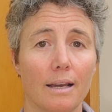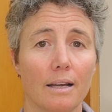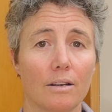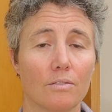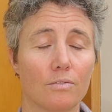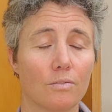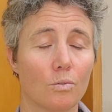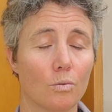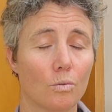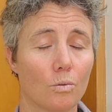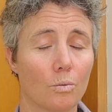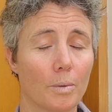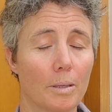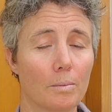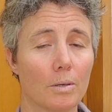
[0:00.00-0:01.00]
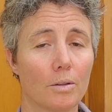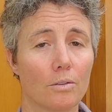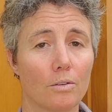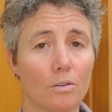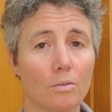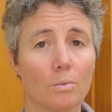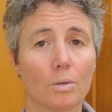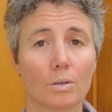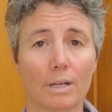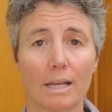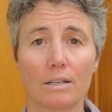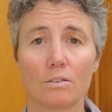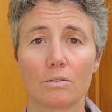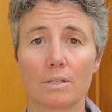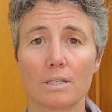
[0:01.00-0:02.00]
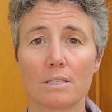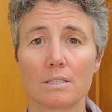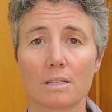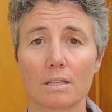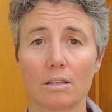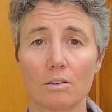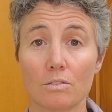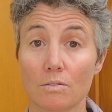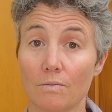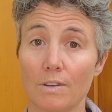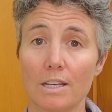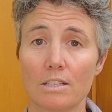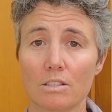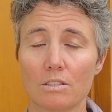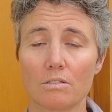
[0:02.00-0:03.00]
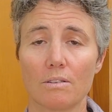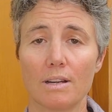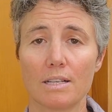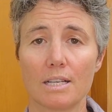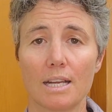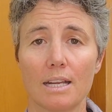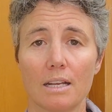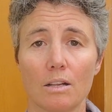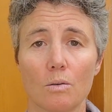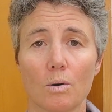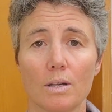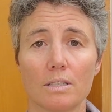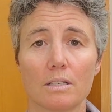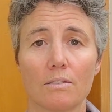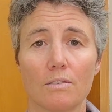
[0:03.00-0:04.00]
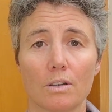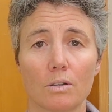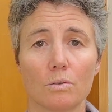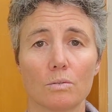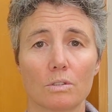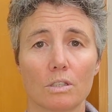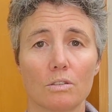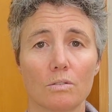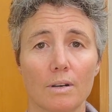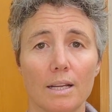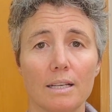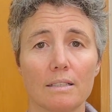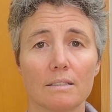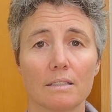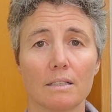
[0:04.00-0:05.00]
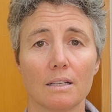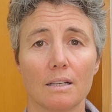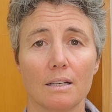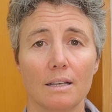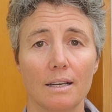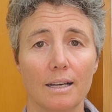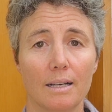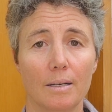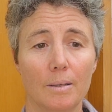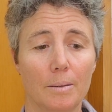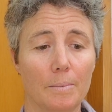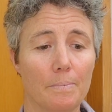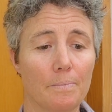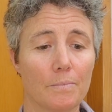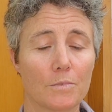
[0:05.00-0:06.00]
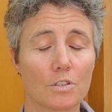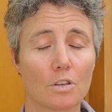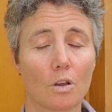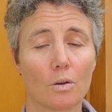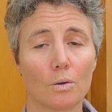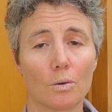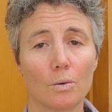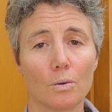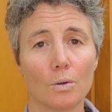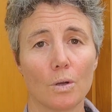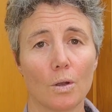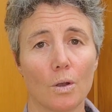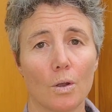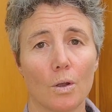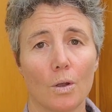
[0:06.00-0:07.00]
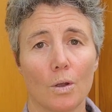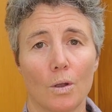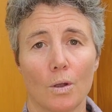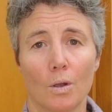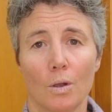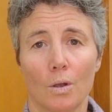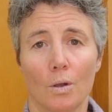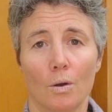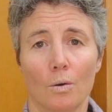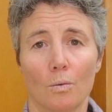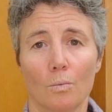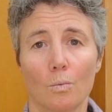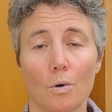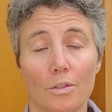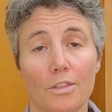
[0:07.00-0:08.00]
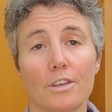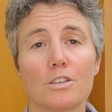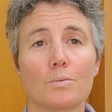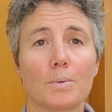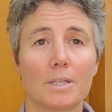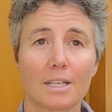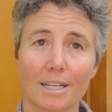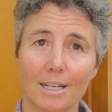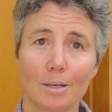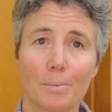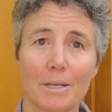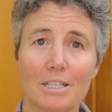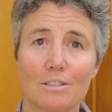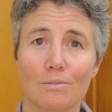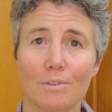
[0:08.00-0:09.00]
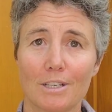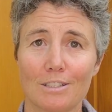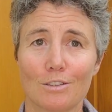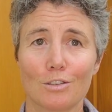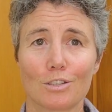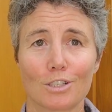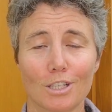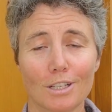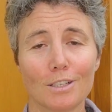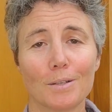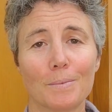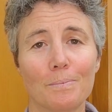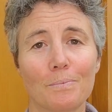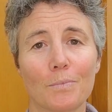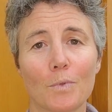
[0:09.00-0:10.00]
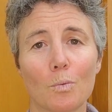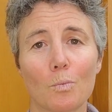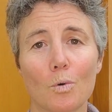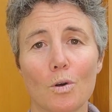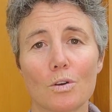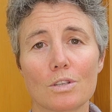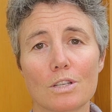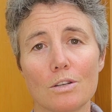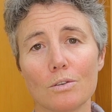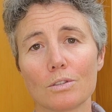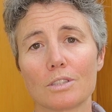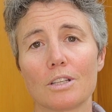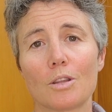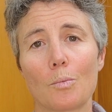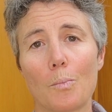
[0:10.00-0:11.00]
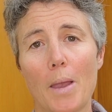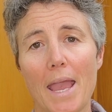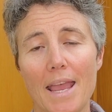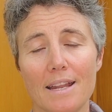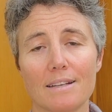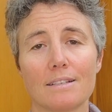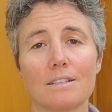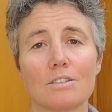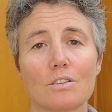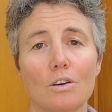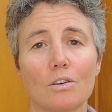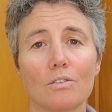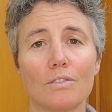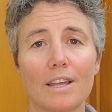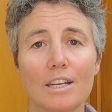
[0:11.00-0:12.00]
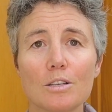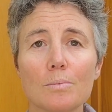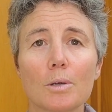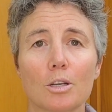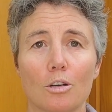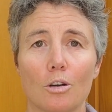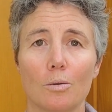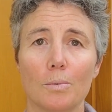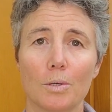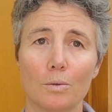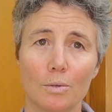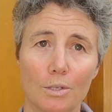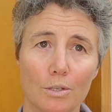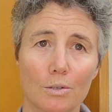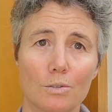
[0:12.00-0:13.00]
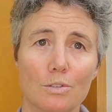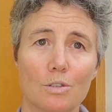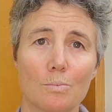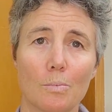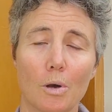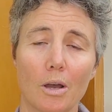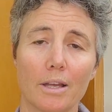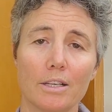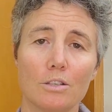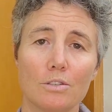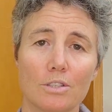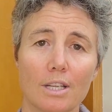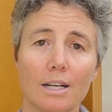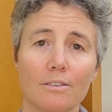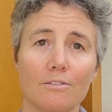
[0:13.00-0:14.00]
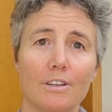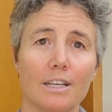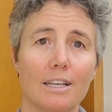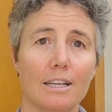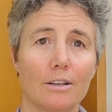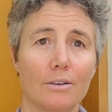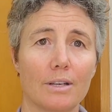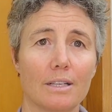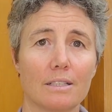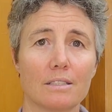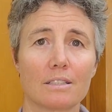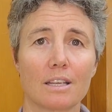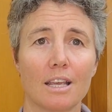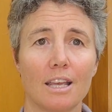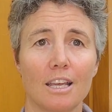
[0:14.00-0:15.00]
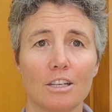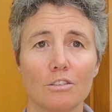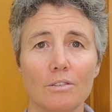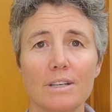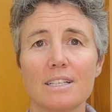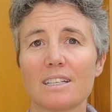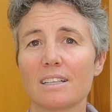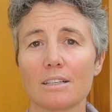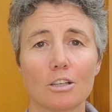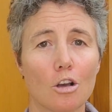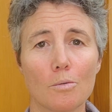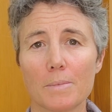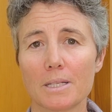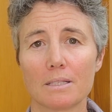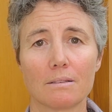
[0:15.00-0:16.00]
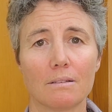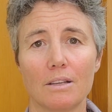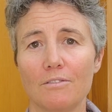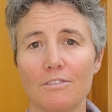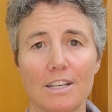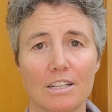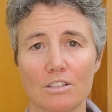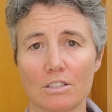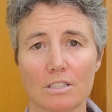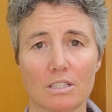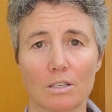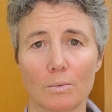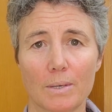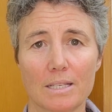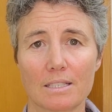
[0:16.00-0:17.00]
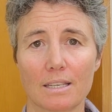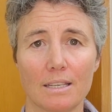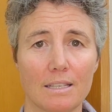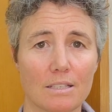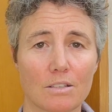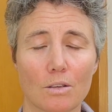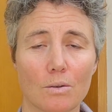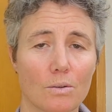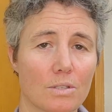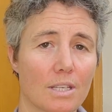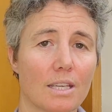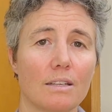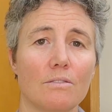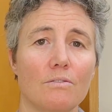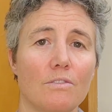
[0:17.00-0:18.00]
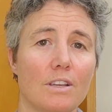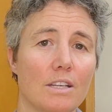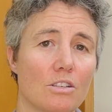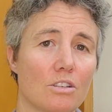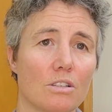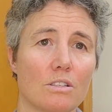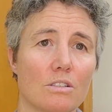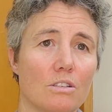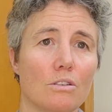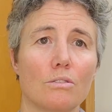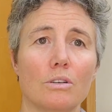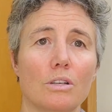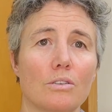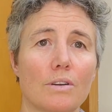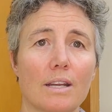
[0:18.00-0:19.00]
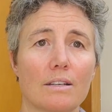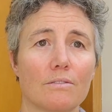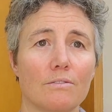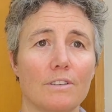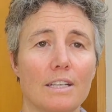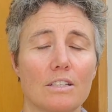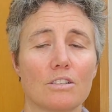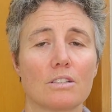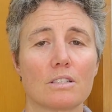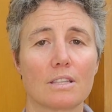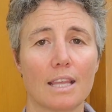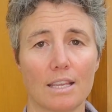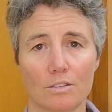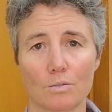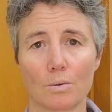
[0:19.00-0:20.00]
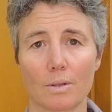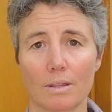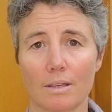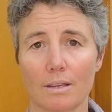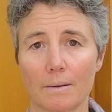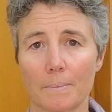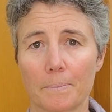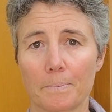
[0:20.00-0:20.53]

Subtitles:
for people in third world countries, those infections are actually getting quite difficult to treat. So what this particular piece of research did was looked at the patterns of antimicrobial use by New Zealand veterinarians treating common infections that we see, so skin infections, urinary tract infections, that sort of thing.